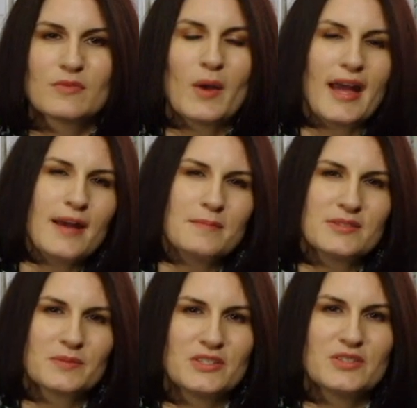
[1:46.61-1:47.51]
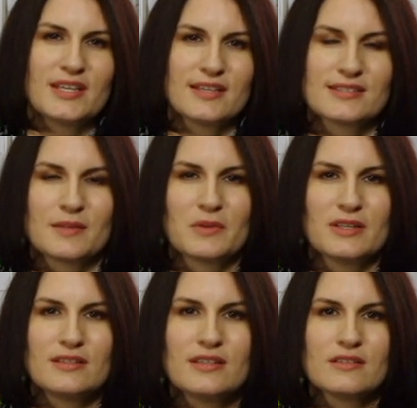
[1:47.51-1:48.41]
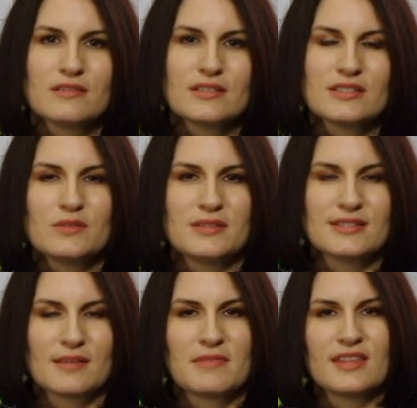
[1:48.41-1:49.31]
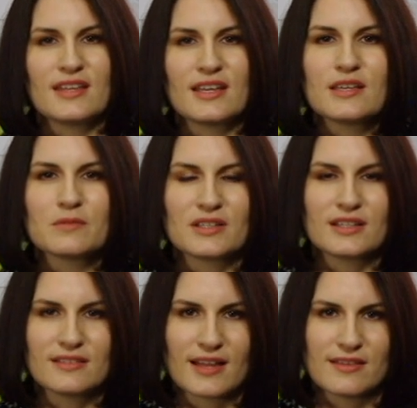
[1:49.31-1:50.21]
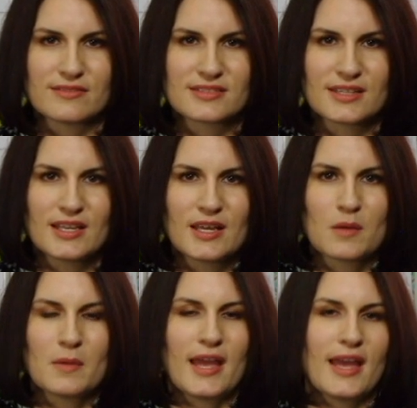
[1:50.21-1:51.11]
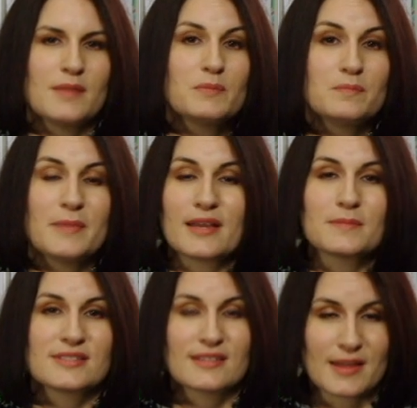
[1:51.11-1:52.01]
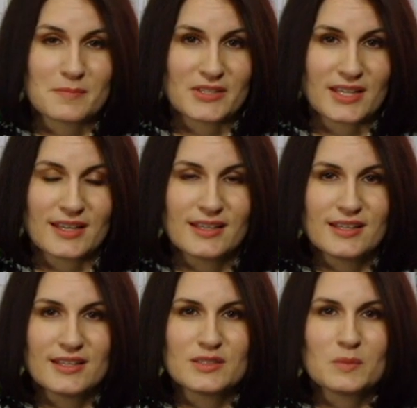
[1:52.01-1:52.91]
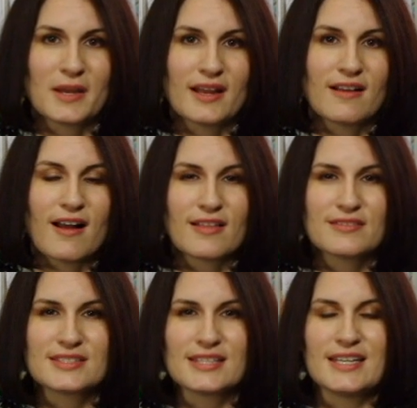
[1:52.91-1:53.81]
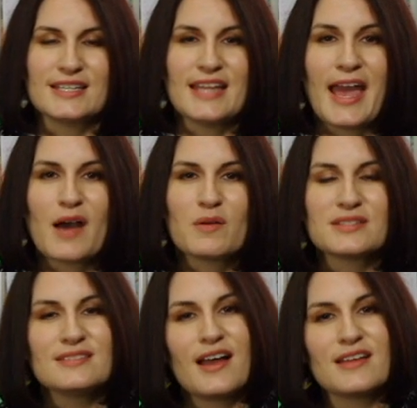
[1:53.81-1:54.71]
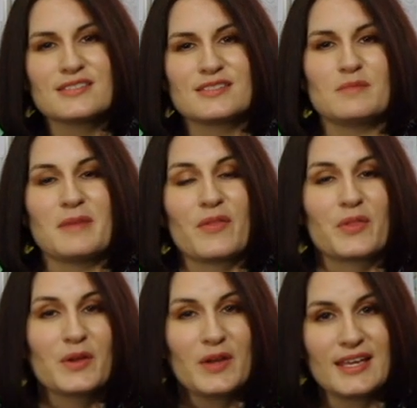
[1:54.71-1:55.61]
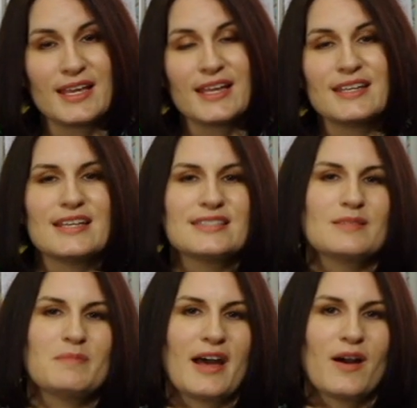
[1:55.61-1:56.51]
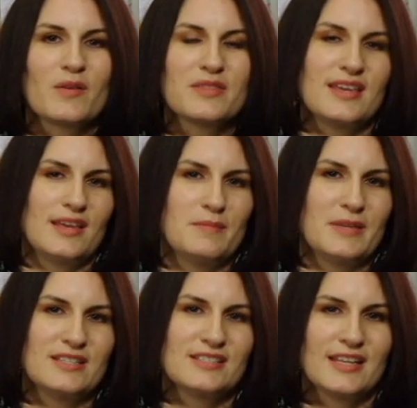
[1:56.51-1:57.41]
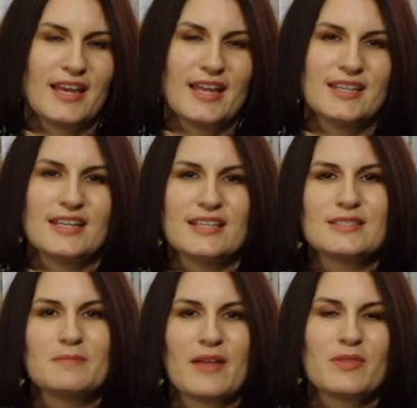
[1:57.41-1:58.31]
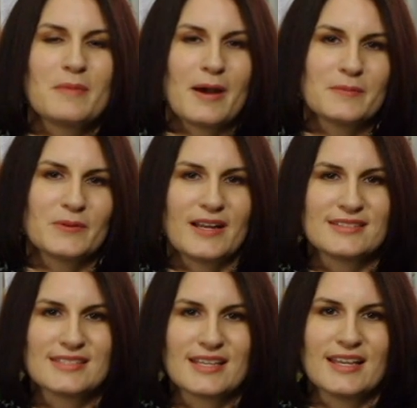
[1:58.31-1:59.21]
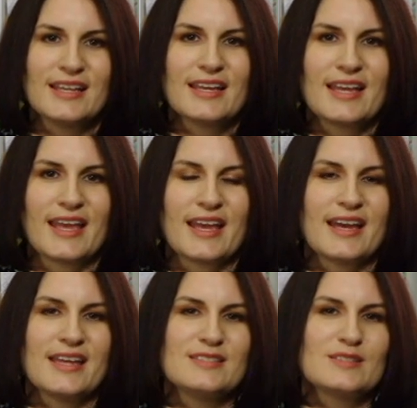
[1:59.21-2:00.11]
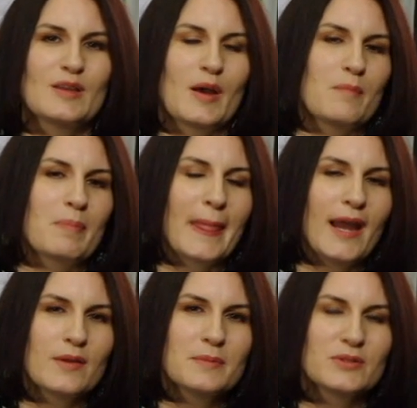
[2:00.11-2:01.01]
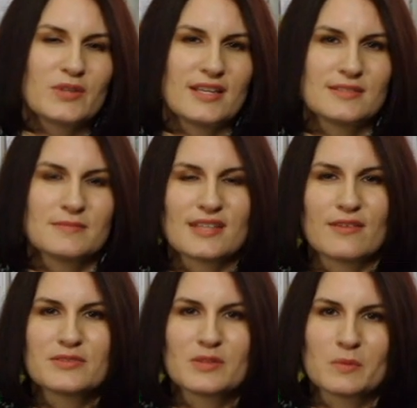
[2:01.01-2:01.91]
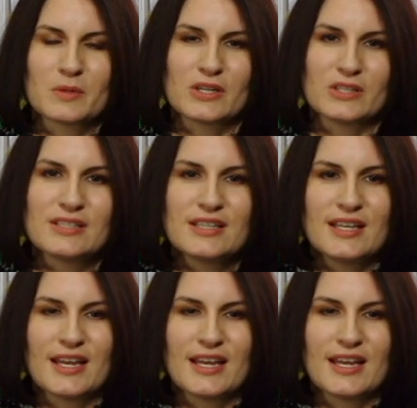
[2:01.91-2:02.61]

what happens when you take someone who is doing something that he really loves and make him a celebrity, to where all of a sudden now it's not just about the cooking, it's about the image, and it's about the paparazzi and how he portrays himself to the world.